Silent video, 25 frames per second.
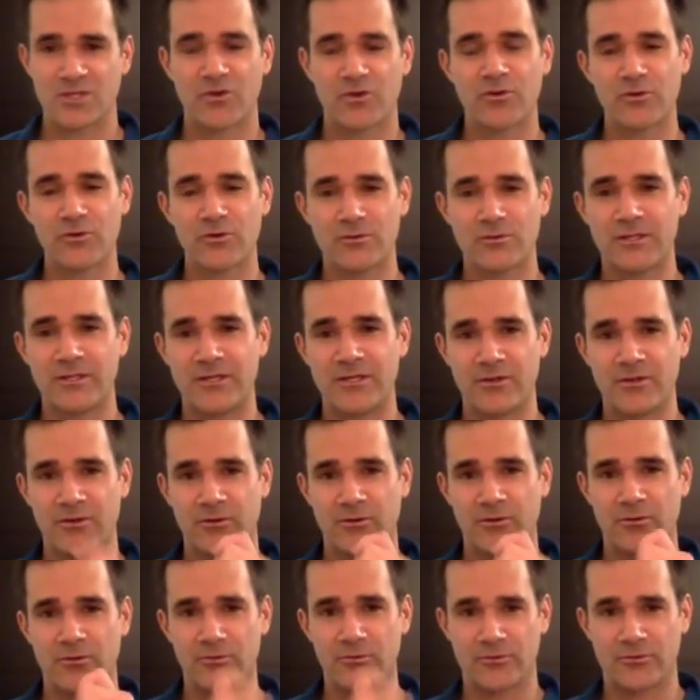
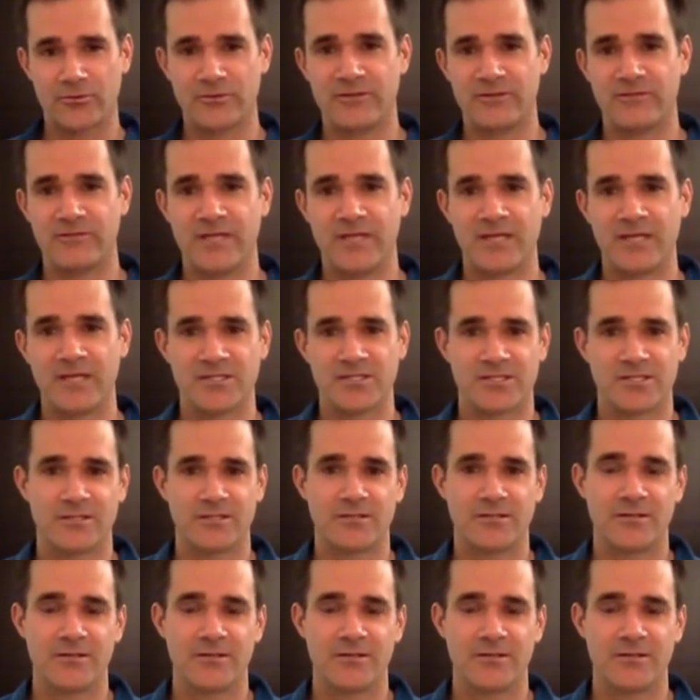earlier ulnar deviation